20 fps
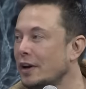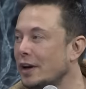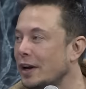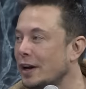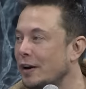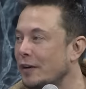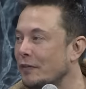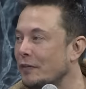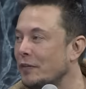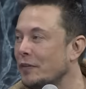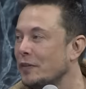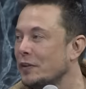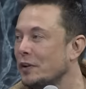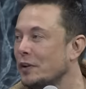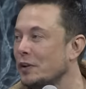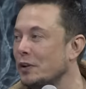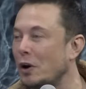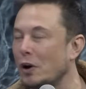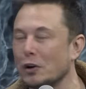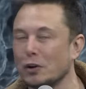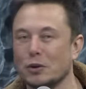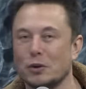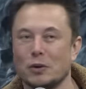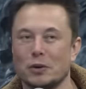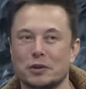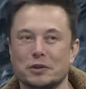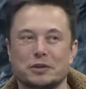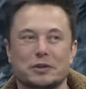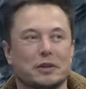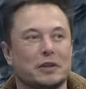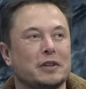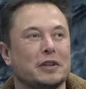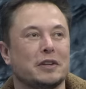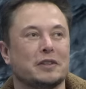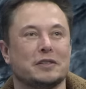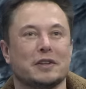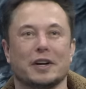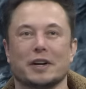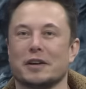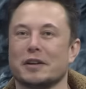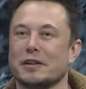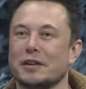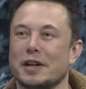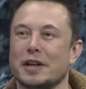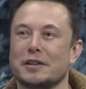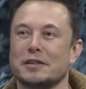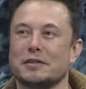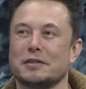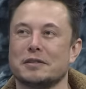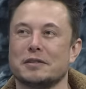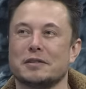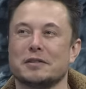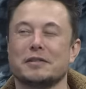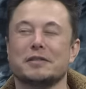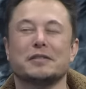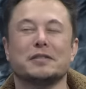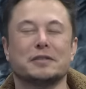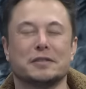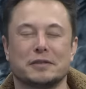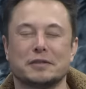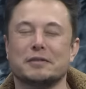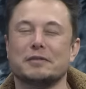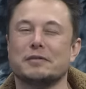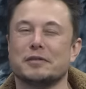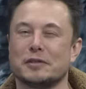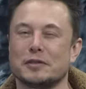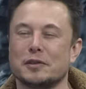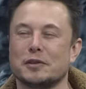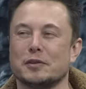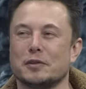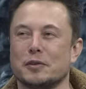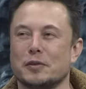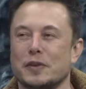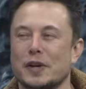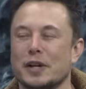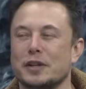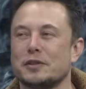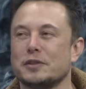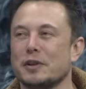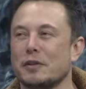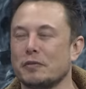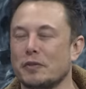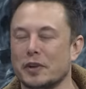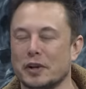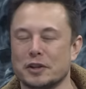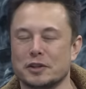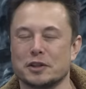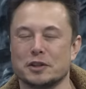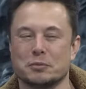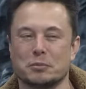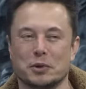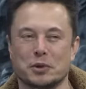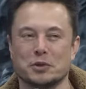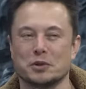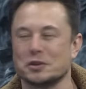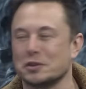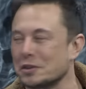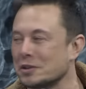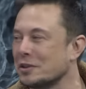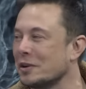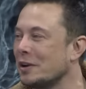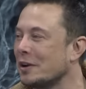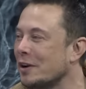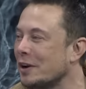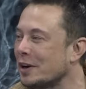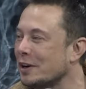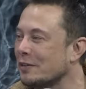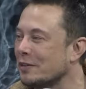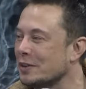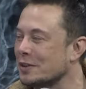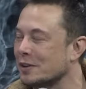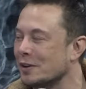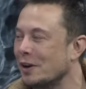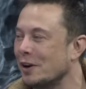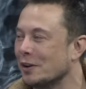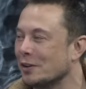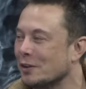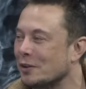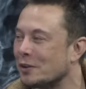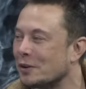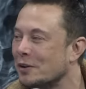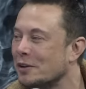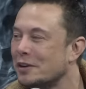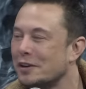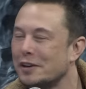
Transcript: Um, long laws, it's like, that's, that's something suspicious is going on if there's a long law.